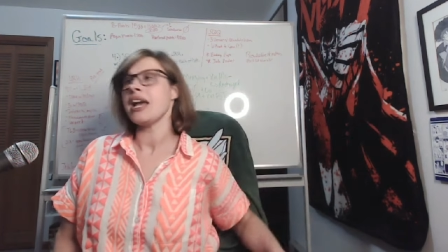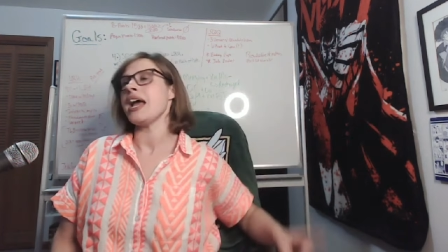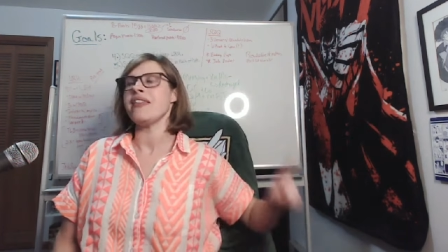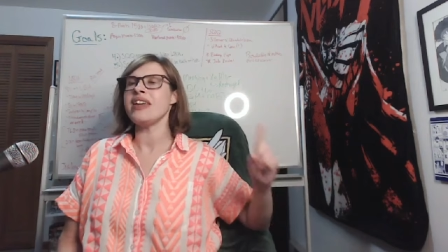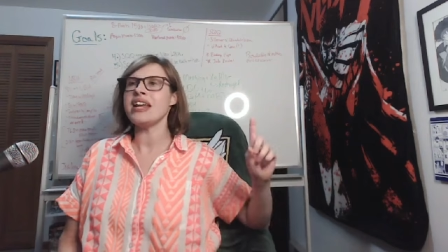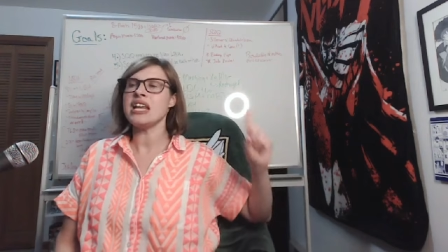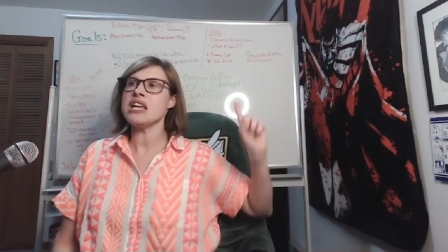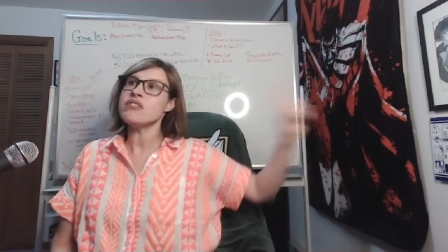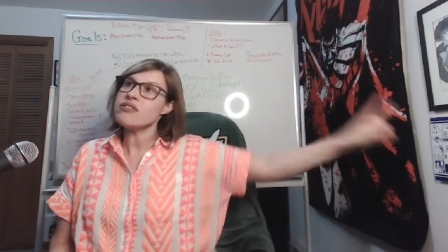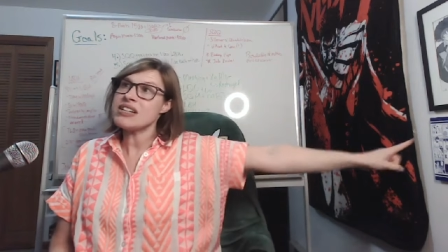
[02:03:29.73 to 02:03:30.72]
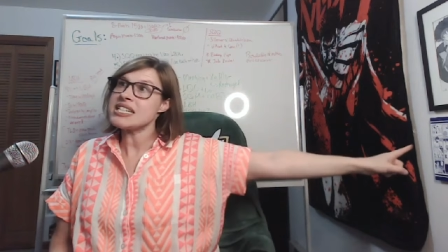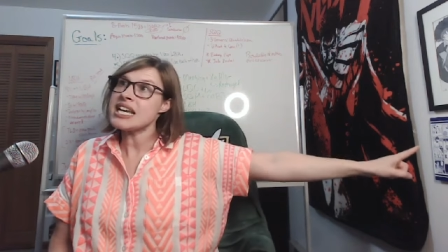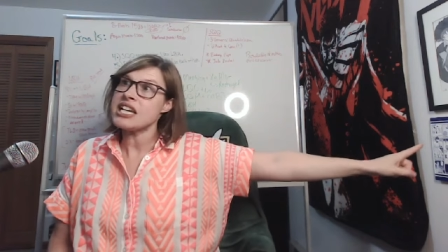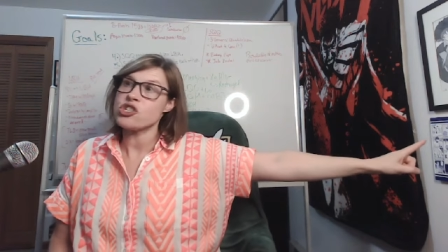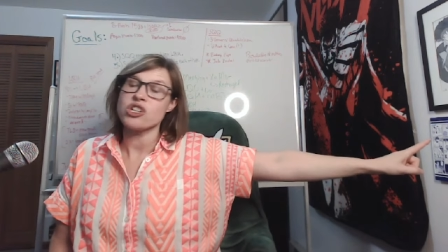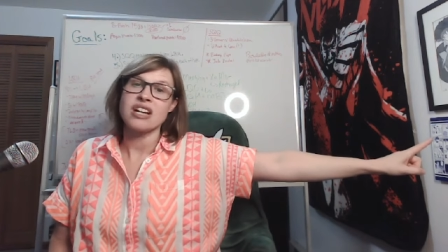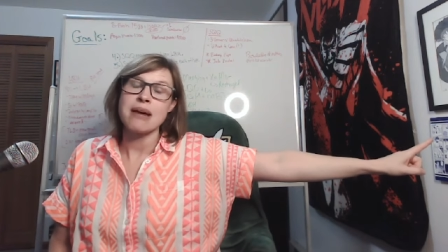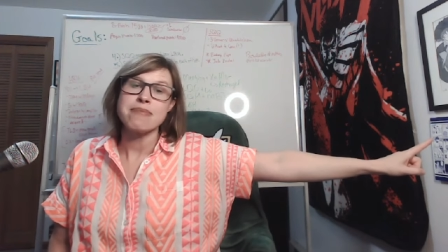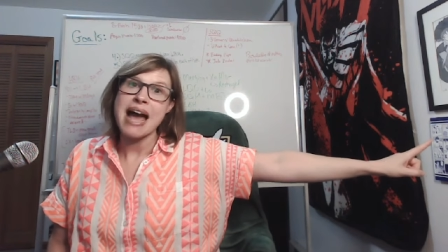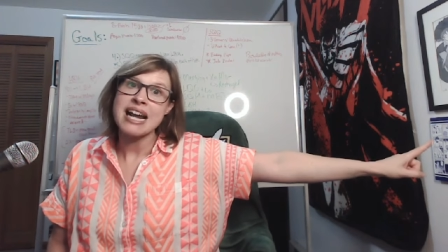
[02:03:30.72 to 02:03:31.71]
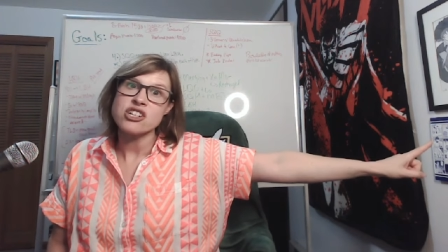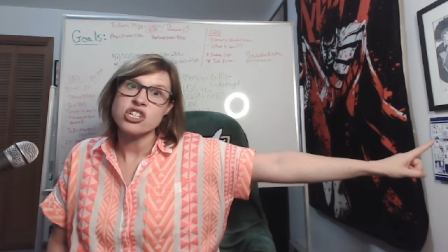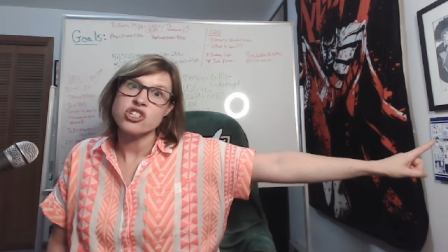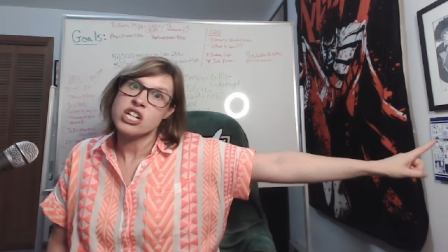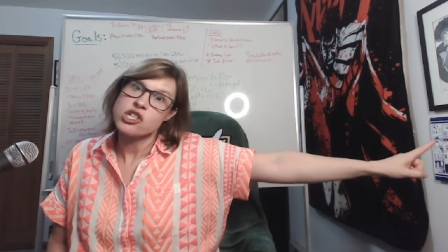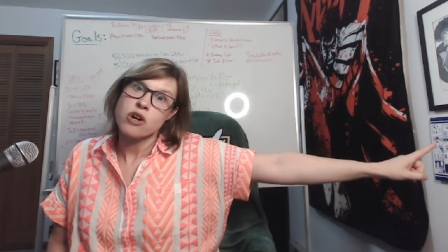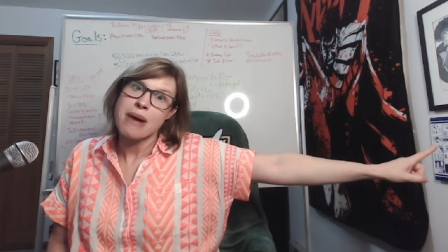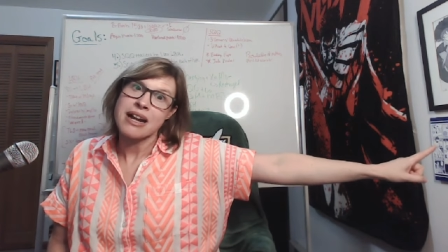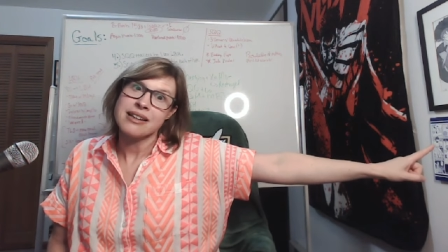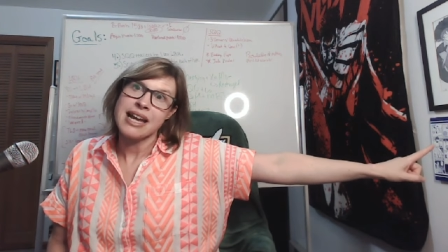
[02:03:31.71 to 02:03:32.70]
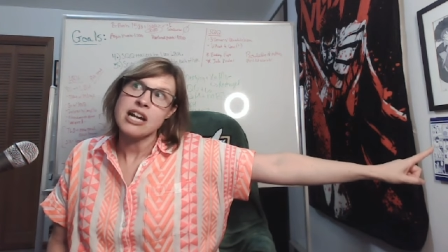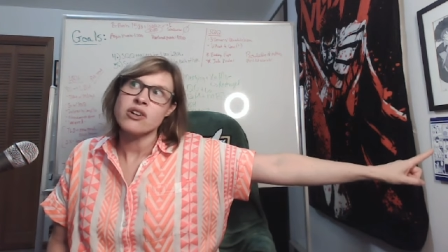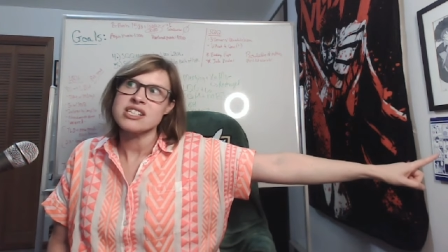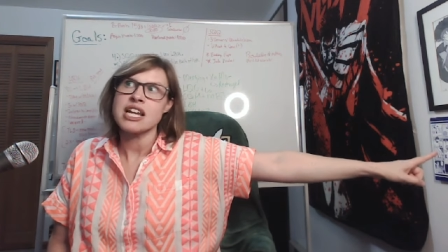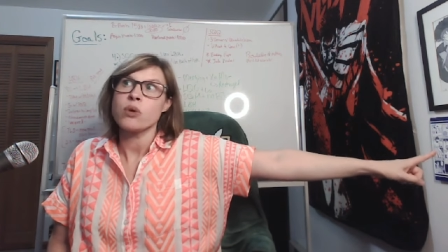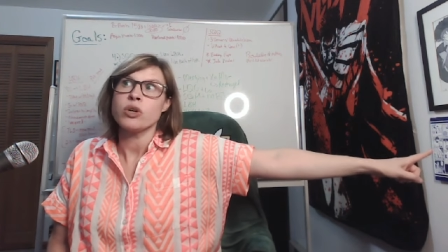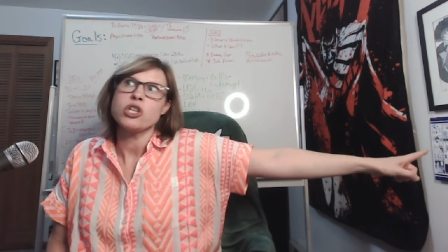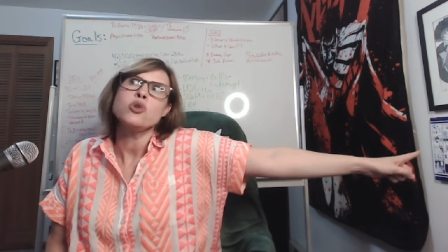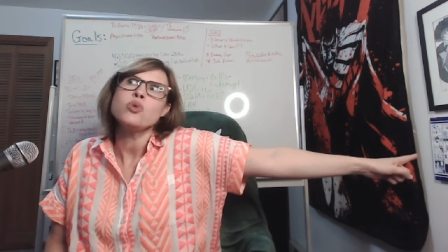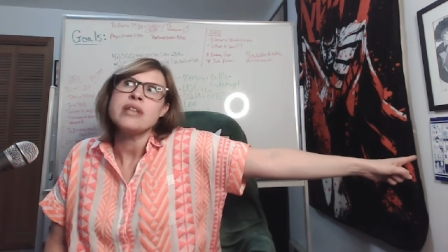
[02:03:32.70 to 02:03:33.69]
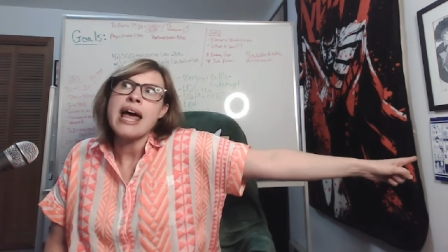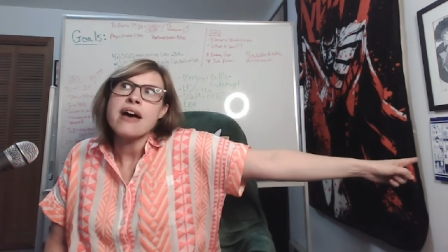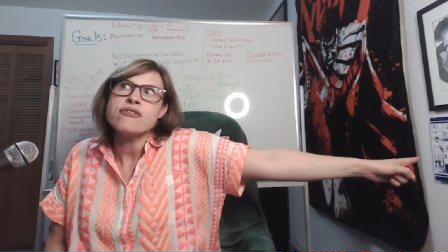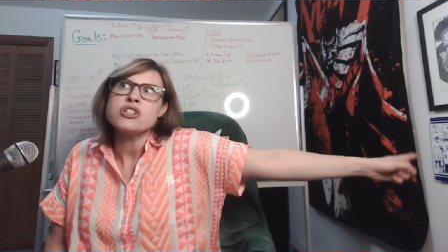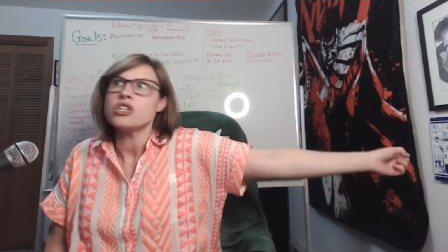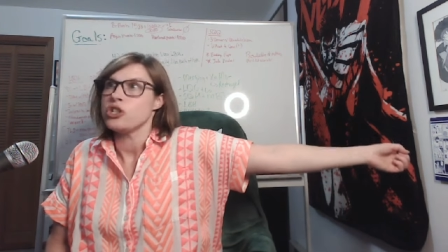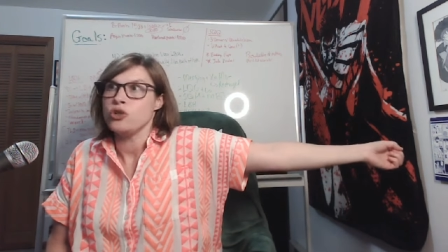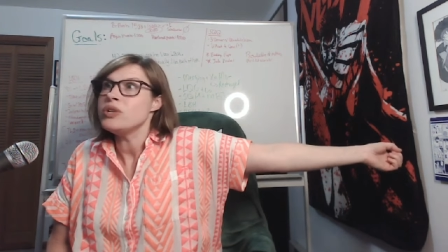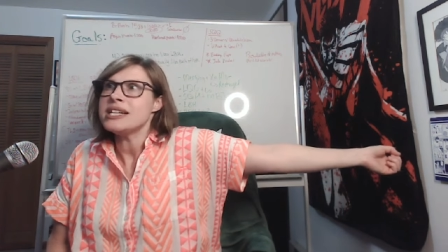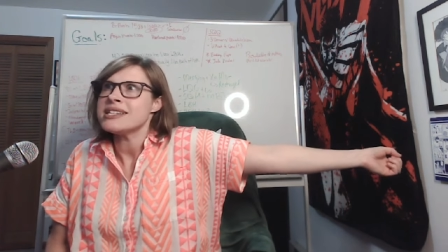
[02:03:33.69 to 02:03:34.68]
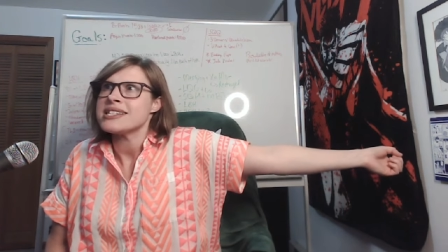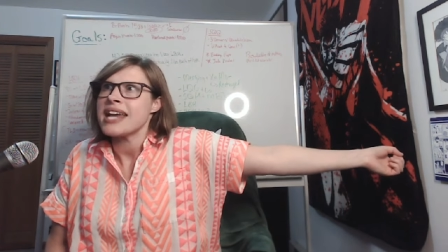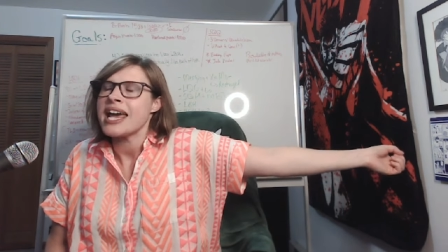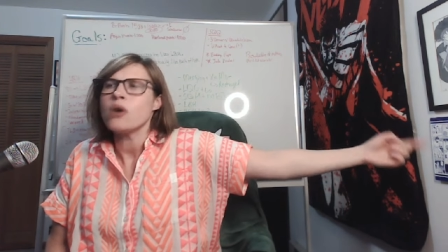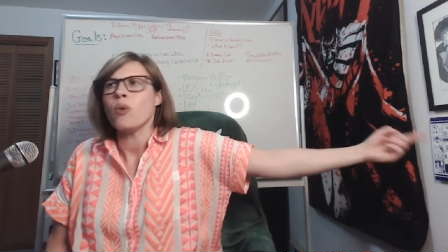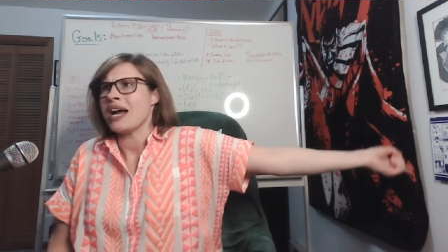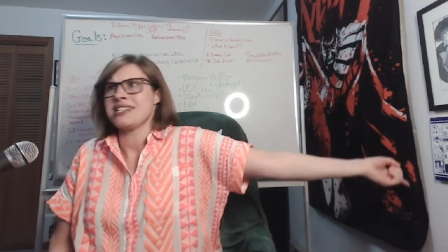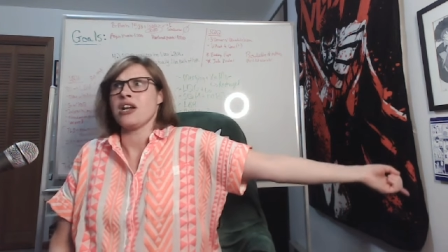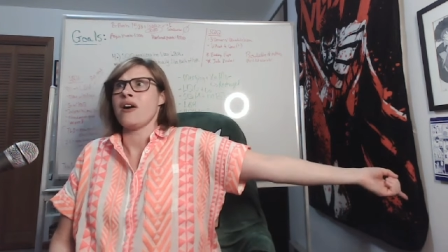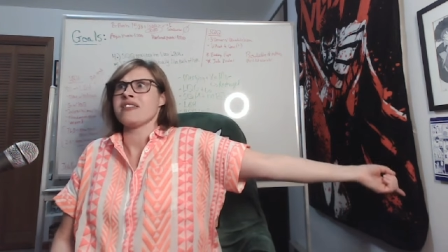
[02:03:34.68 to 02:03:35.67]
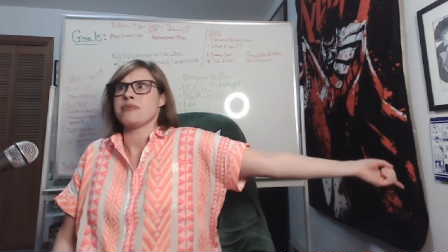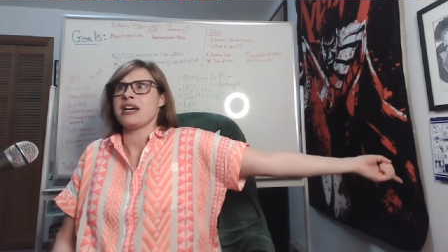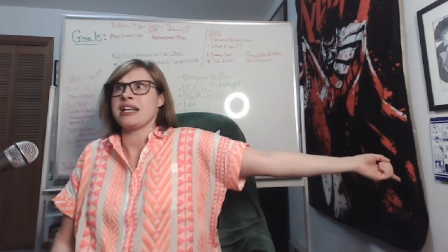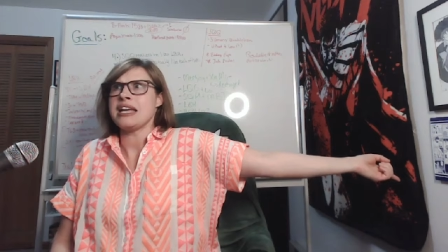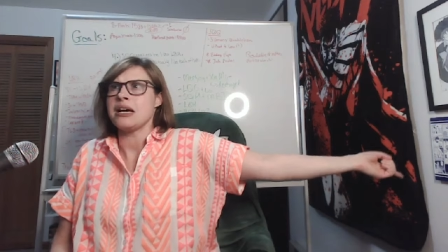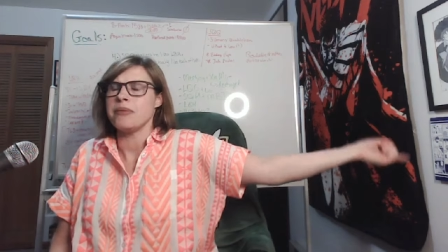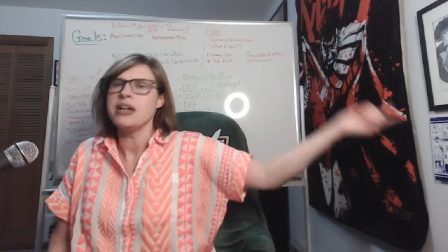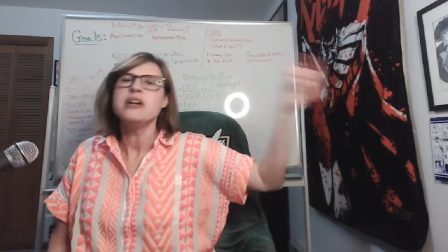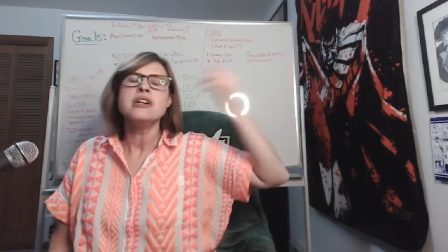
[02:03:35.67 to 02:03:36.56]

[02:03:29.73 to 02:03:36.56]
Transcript: And then even if he did, he shouldn't have got mad at Shen Qingqiu about it later. It's like, well, you left. You didn't stay. Why does it all have to be on him?